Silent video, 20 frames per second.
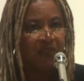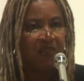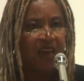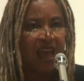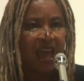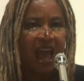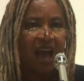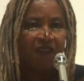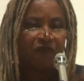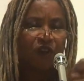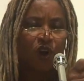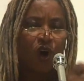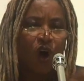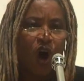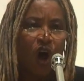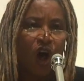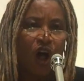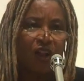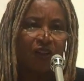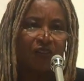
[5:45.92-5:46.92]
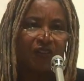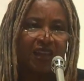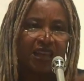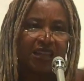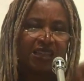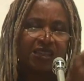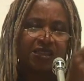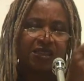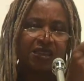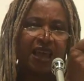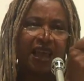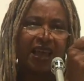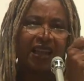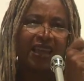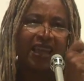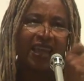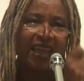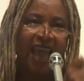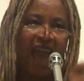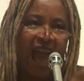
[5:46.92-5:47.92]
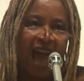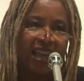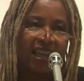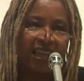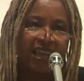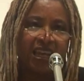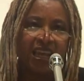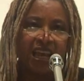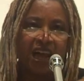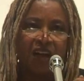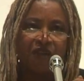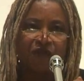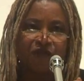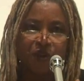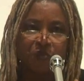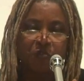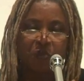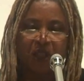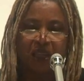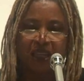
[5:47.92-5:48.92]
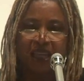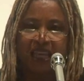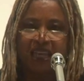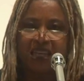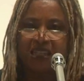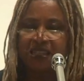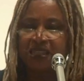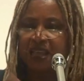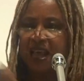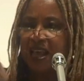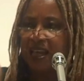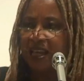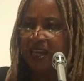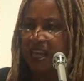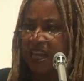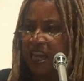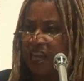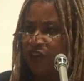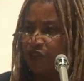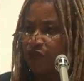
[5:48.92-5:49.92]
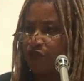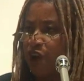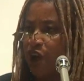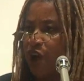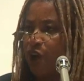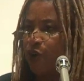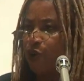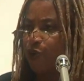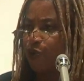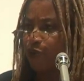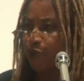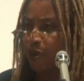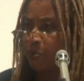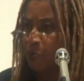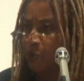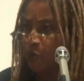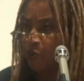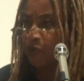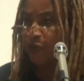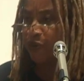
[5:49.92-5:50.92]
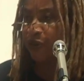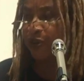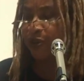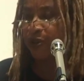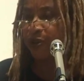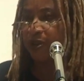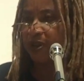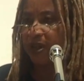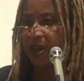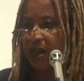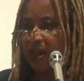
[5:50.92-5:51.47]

They have called this illegality of the police Negro removal.